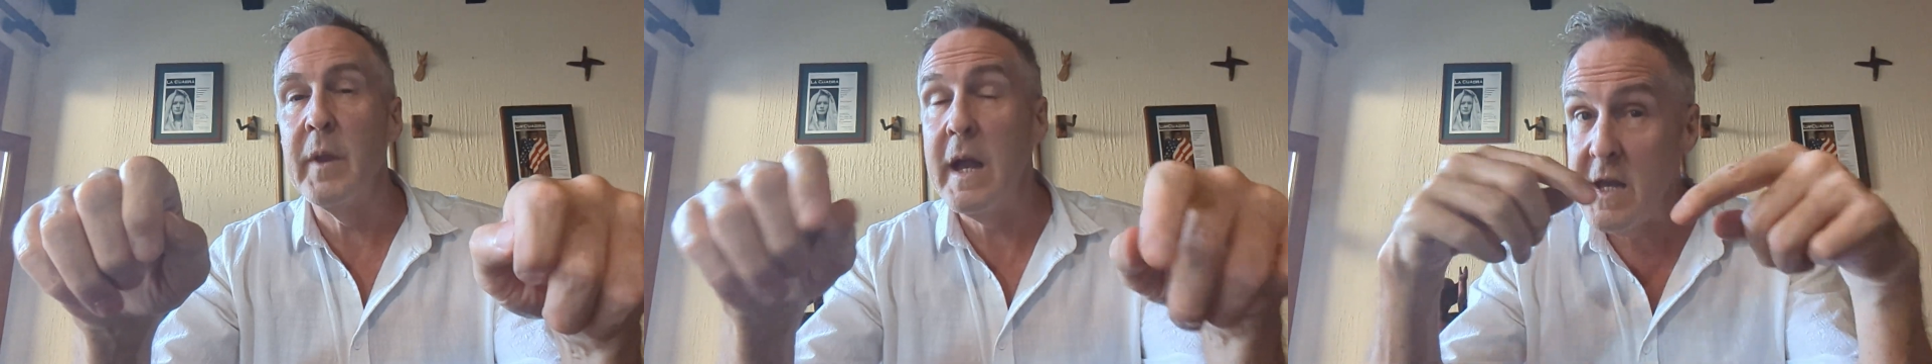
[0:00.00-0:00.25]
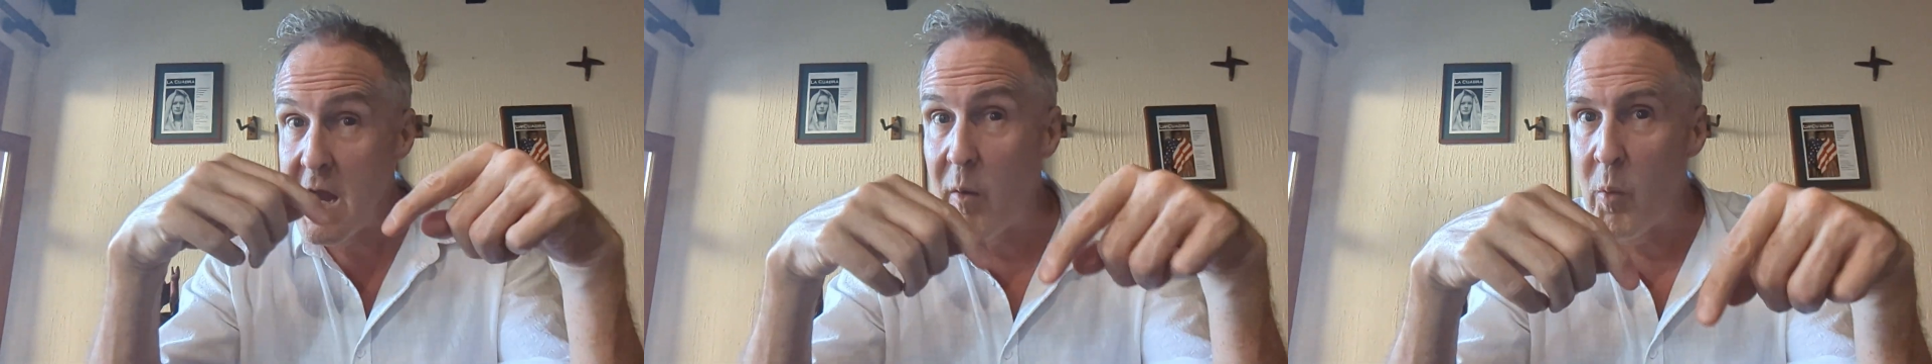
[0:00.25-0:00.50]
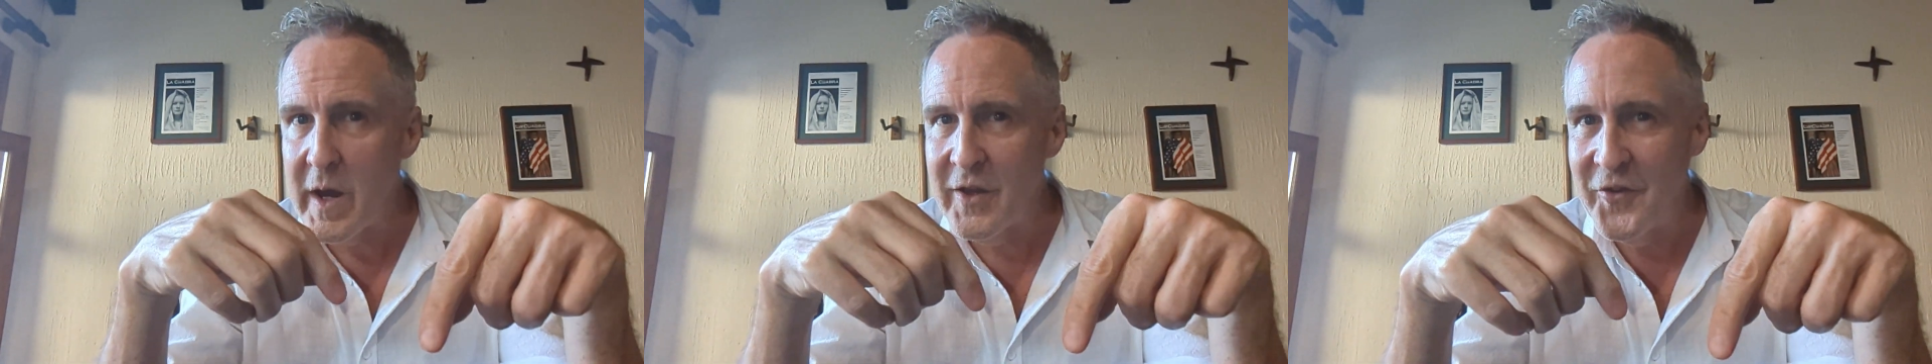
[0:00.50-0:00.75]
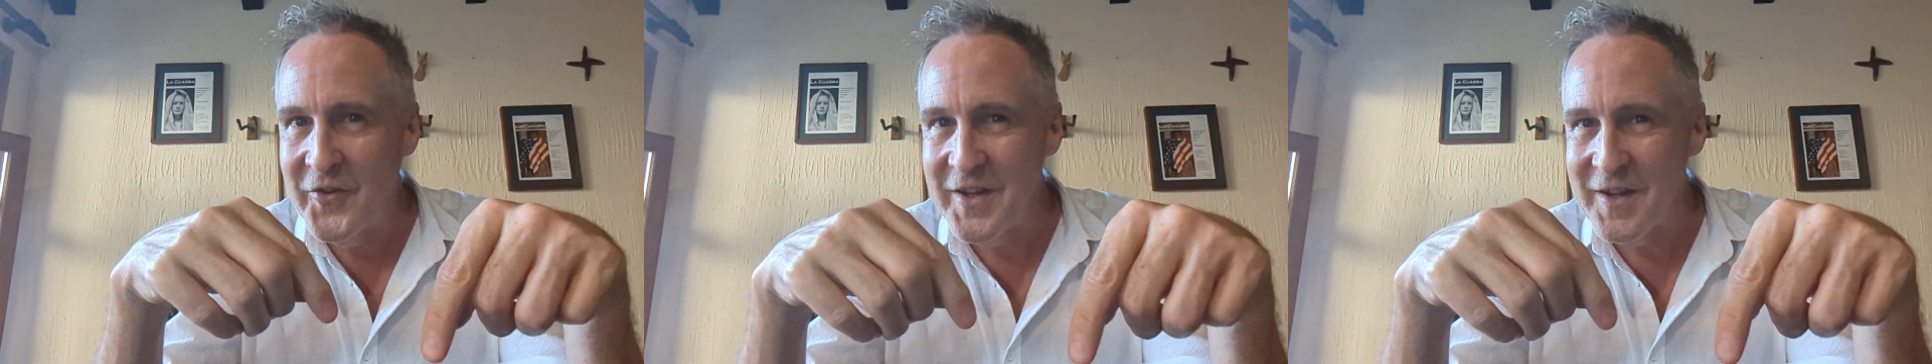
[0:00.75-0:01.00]
and yet we
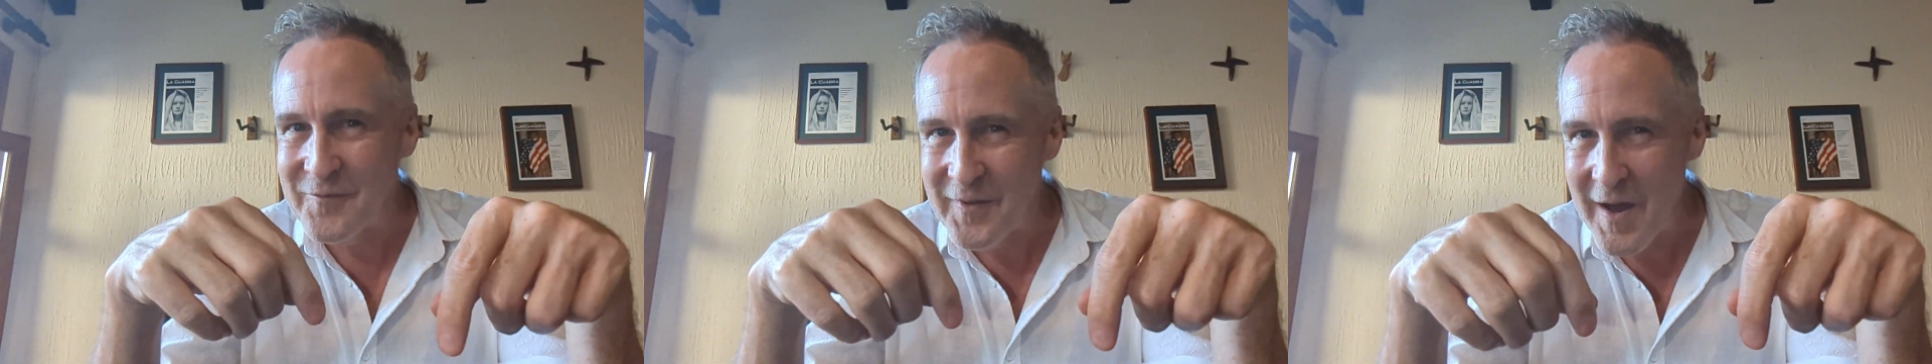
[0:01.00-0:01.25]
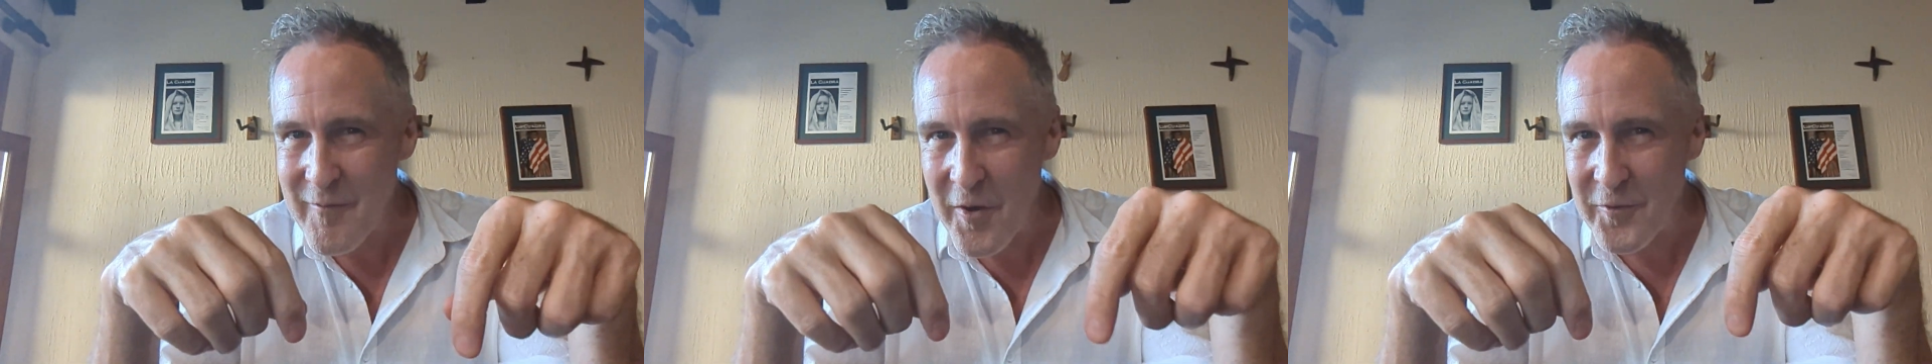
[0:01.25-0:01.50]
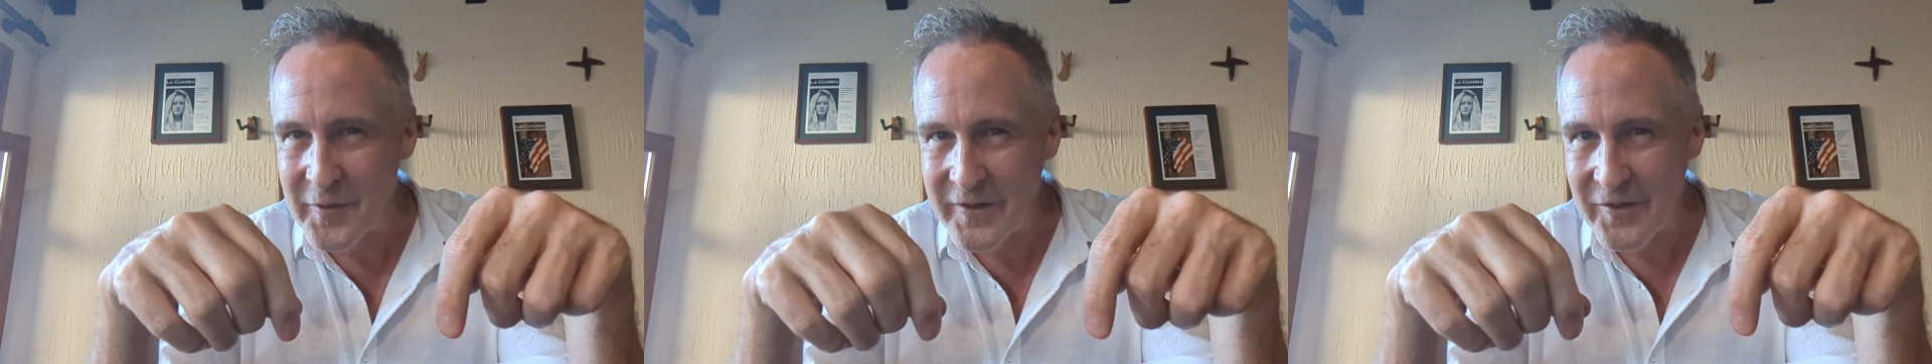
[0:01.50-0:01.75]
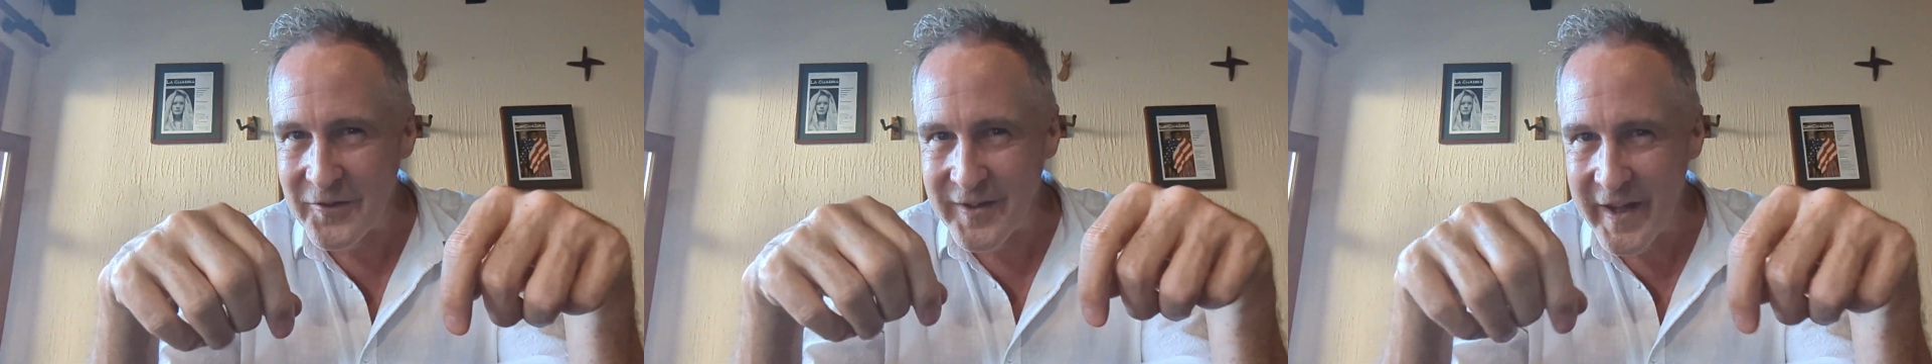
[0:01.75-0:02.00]
can see it 500
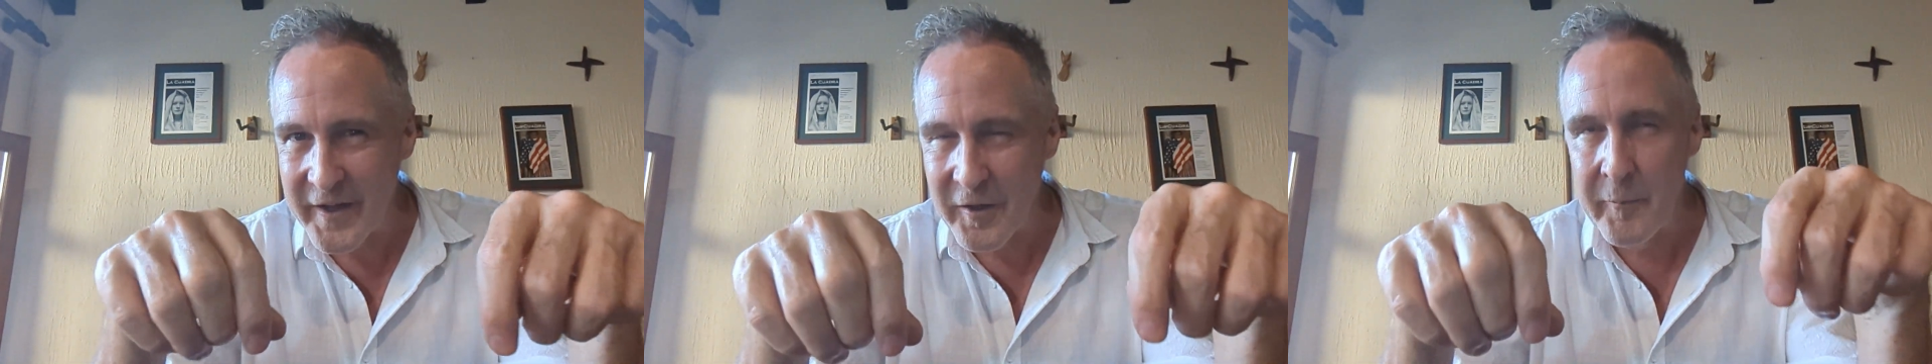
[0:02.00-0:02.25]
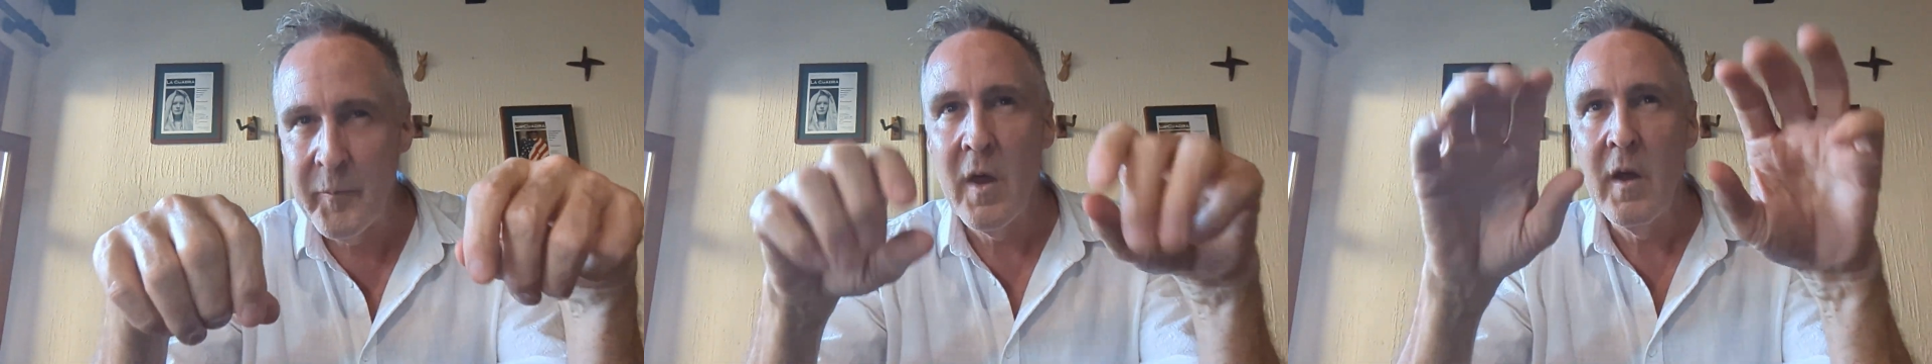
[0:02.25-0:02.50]
years later.